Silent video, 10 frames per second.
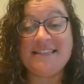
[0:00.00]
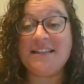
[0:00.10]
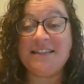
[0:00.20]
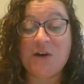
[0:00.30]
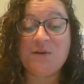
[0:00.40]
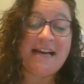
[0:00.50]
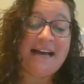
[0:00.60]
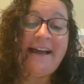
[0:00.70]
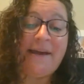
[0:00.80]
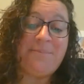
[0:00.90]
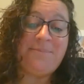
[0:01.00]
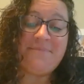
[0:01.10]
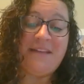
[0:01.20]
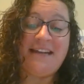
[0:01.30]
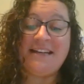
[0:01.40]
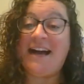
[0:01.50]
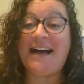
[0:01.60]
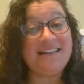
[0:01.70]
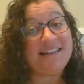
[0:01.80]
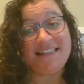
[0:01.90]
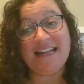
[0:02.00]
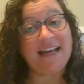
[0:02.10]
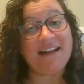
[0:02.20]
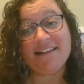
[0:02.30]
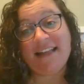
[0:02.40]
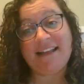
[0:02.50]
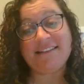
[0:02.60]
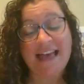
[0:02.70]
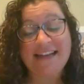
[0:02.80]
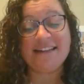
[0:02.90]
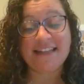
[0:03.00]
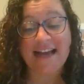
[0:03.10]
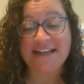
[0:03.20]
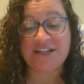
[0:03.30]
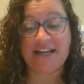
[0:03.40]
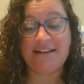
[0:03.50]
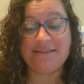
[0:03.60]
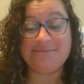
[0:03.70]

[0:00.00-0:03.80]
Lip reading: a low time, and God does not let Elijah